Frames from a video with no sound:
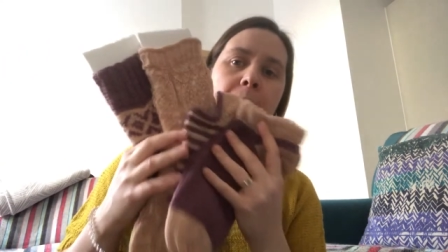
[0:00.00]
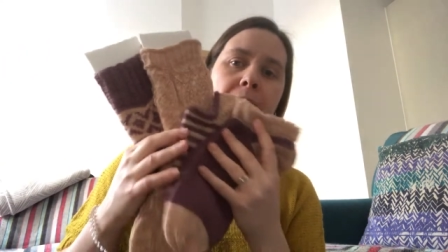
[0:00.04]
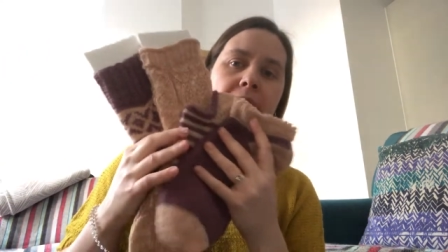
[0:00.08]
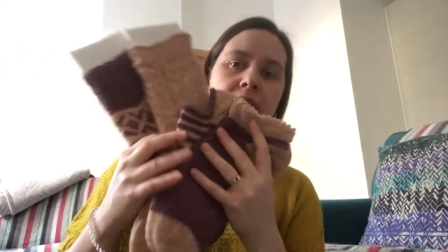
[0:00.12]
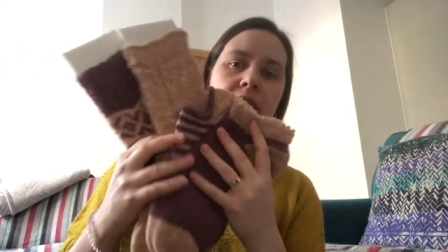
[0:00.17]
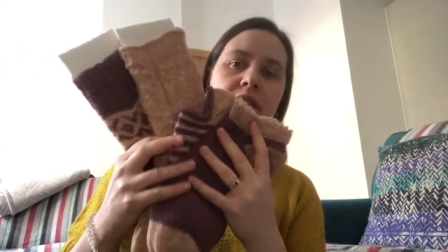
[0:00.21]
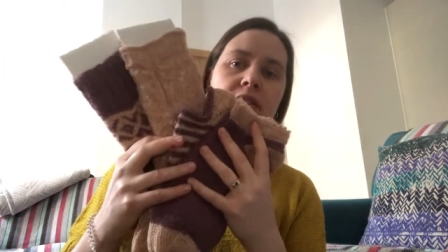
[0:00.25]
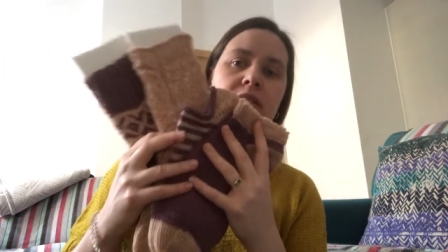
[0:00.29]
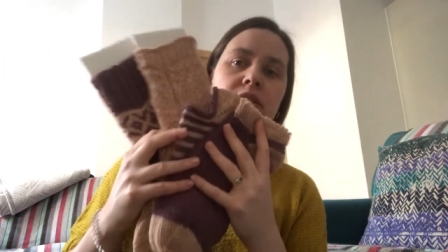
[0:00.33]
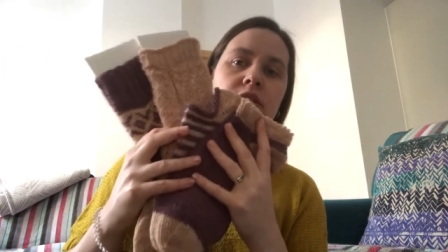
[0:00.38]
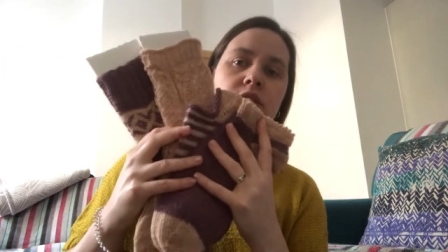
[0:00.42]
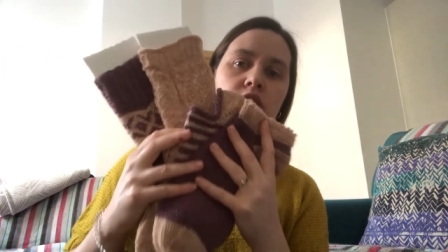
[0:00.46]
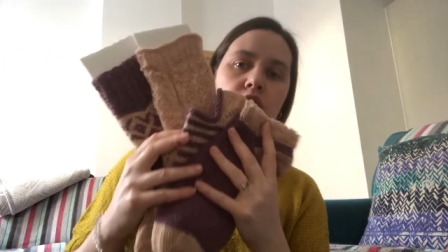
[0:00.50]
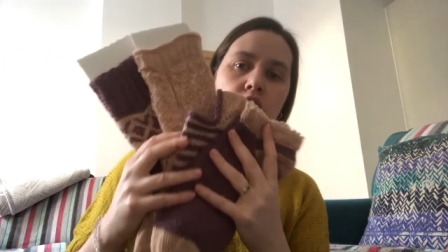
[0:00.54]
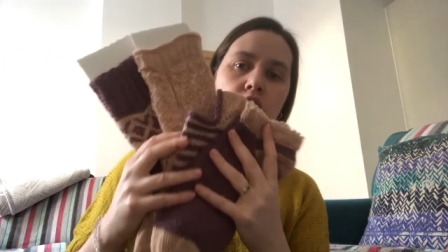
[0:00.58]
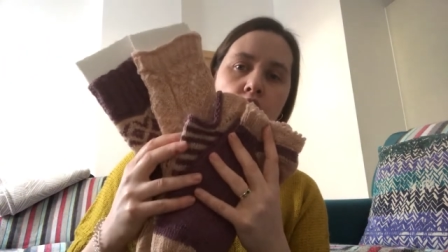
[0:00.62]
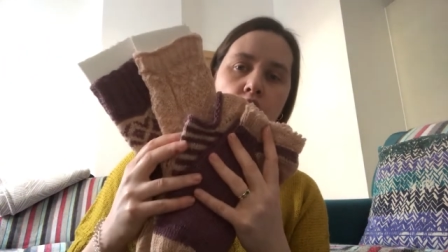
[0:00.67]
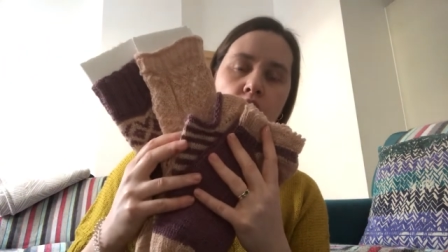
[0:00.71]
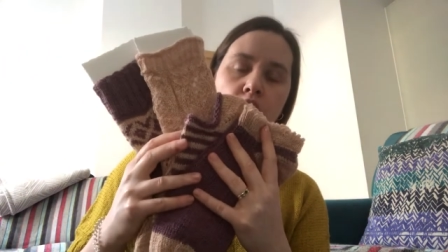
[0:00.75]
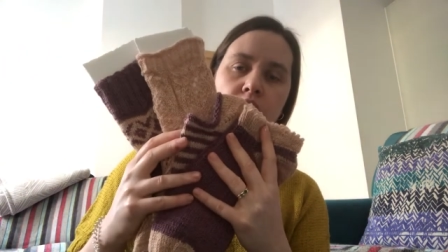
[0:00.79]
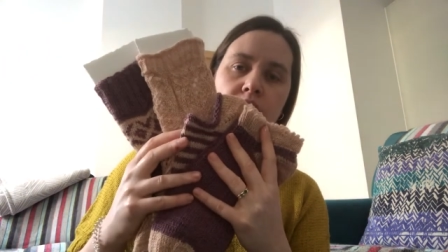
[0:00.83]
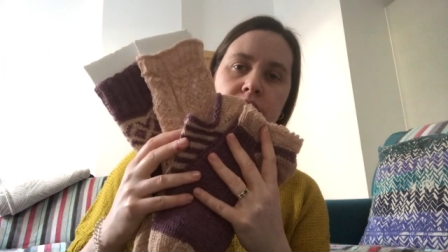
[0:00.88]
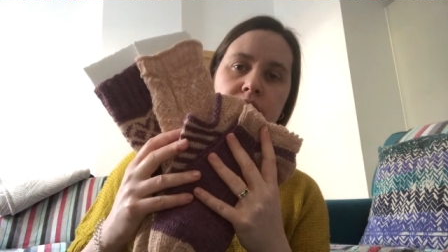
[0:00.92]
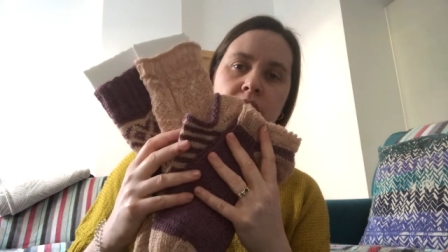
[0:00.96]
pairs of
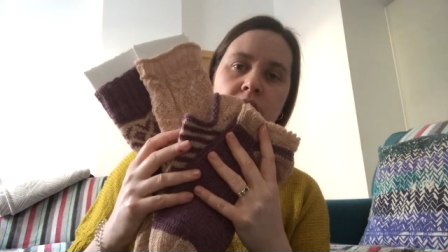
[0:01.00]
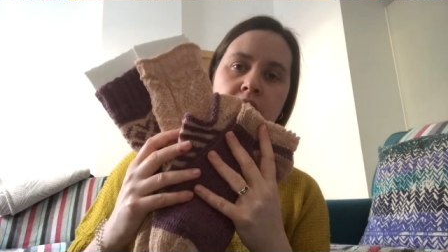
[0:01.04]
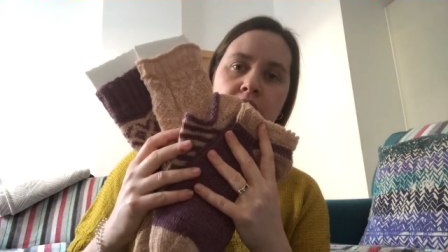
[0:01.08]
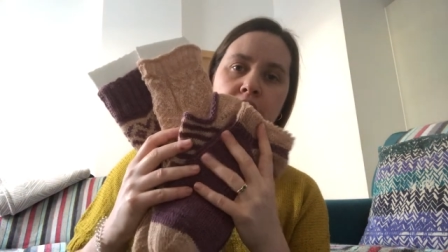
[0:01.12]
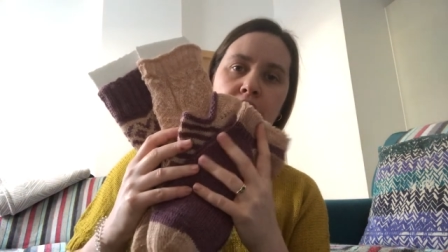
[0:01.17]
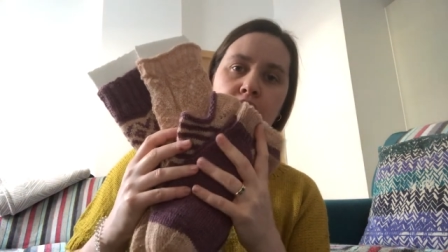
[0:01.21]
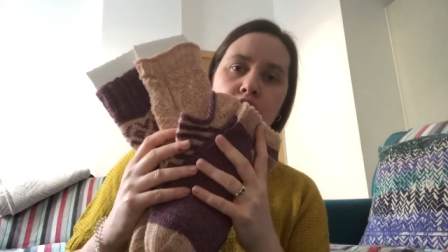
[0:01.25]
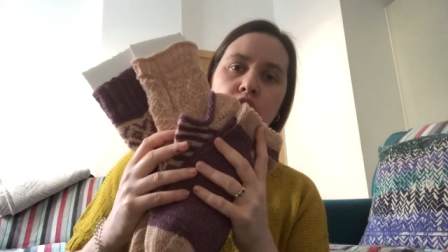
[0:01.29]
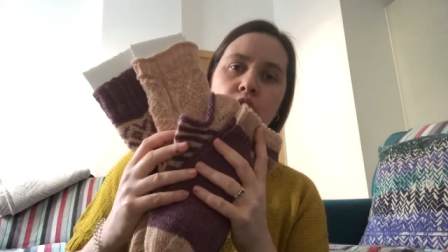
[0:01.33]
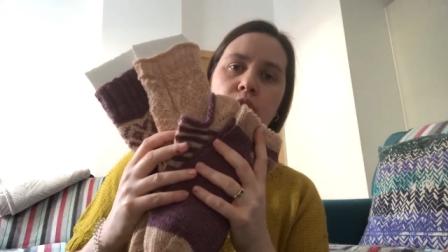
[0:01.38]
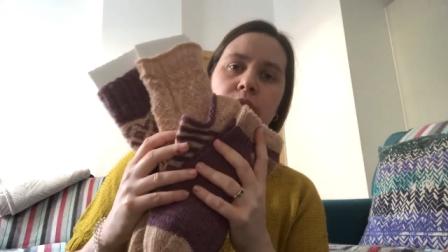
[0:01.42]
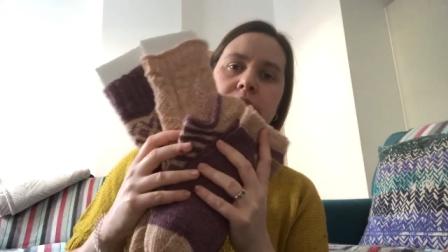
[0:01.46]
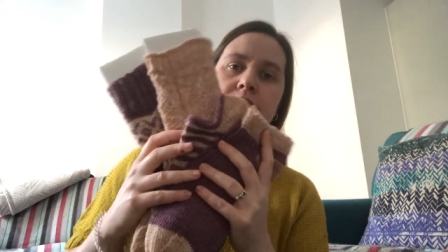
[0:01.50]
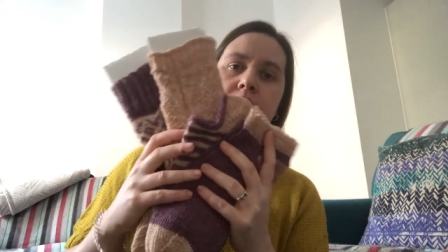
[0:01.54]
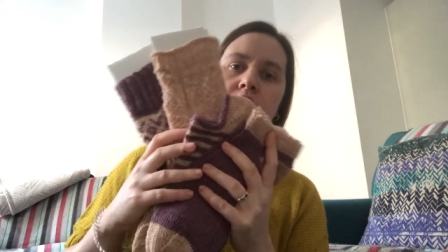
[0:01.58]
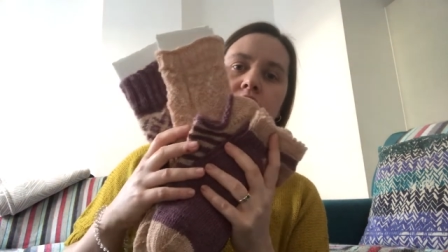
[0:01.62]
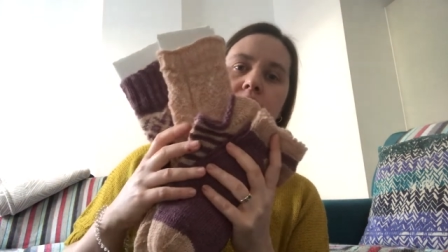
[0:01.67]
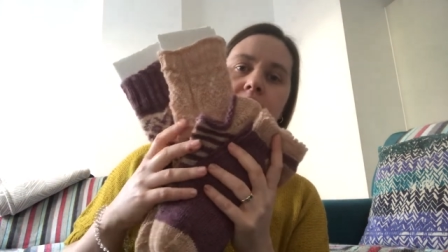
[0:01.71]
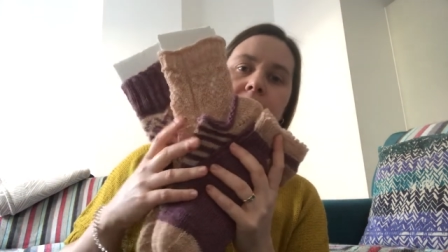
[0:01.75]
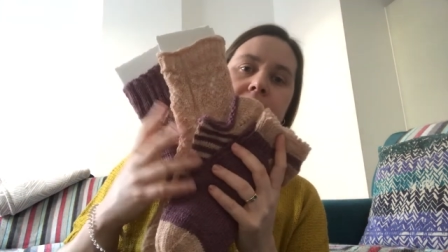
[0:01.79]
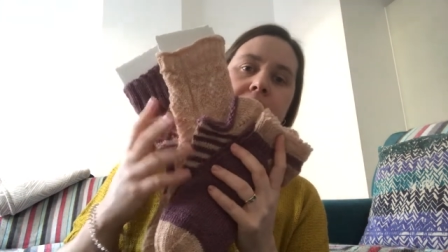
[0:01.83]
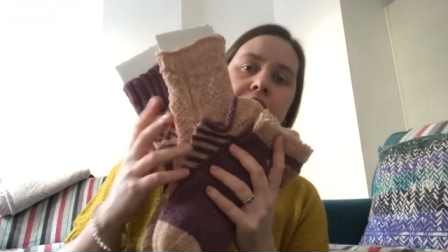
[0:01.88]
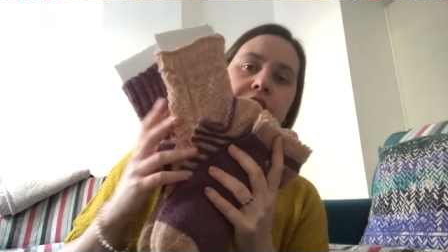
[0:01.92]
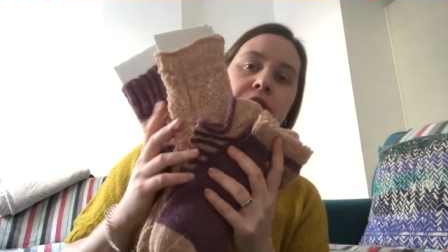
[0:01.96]
socks using
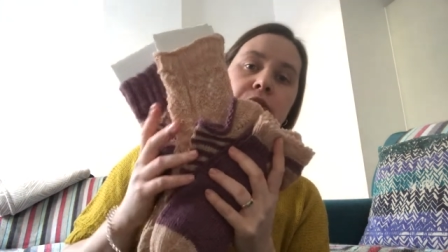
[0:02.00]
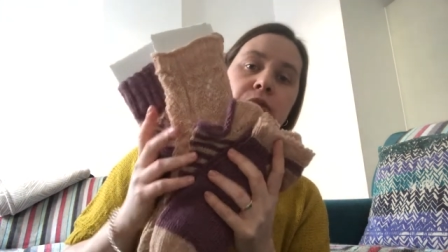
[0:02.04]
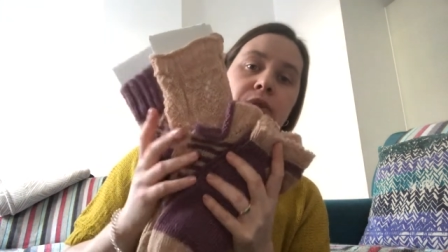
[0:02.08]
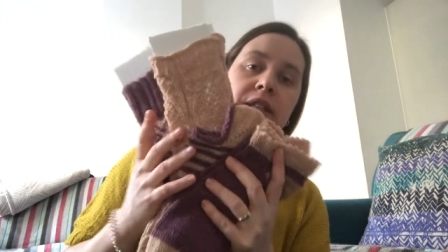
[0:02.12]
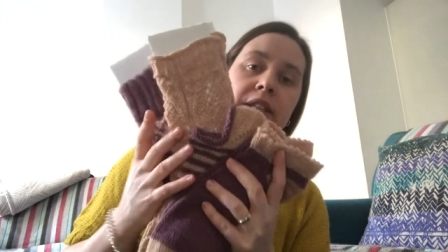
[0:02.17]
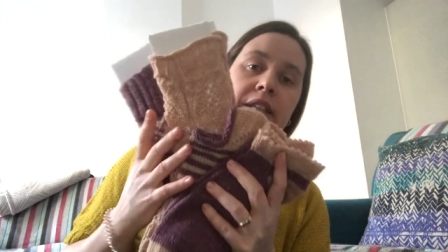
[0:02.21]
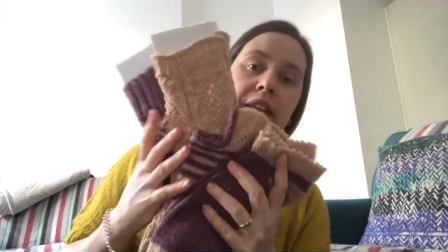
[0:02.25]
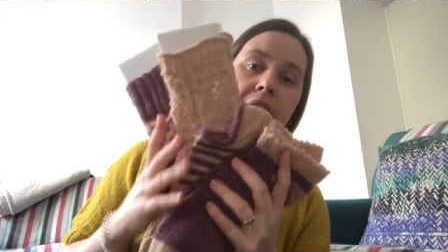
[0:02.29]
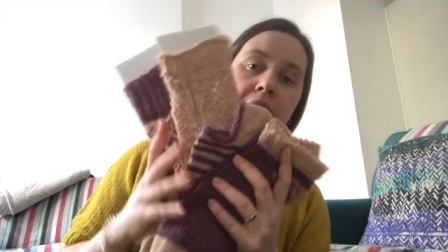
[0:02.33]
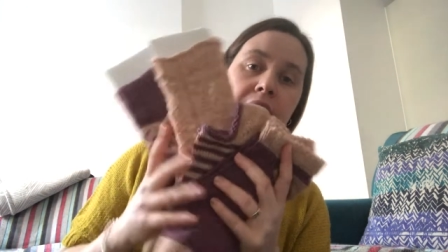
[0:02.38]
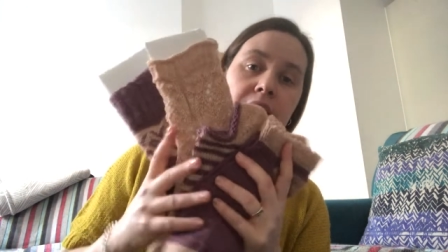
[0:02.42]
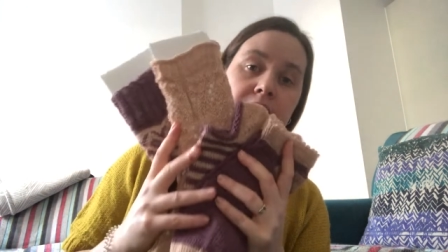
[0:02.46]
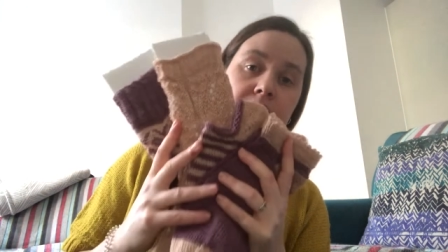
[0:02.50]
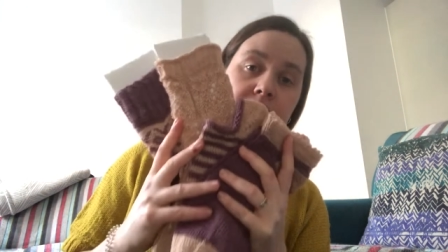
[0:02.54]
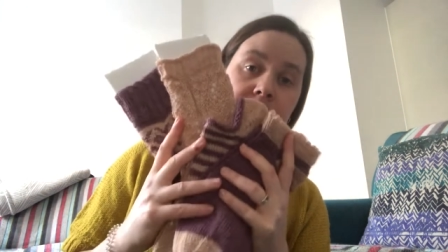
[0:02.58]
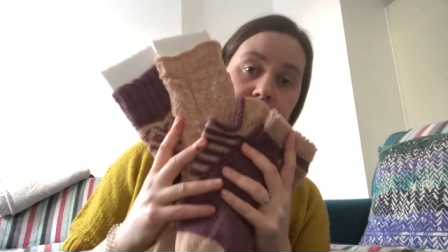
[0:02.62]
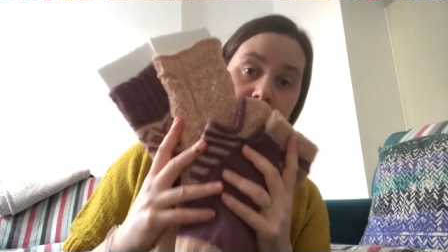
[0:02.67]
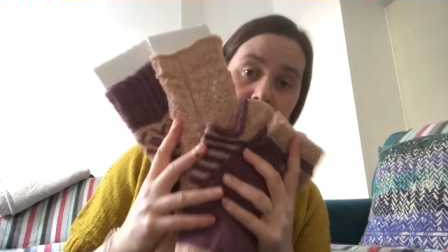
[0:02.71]
only two skeins of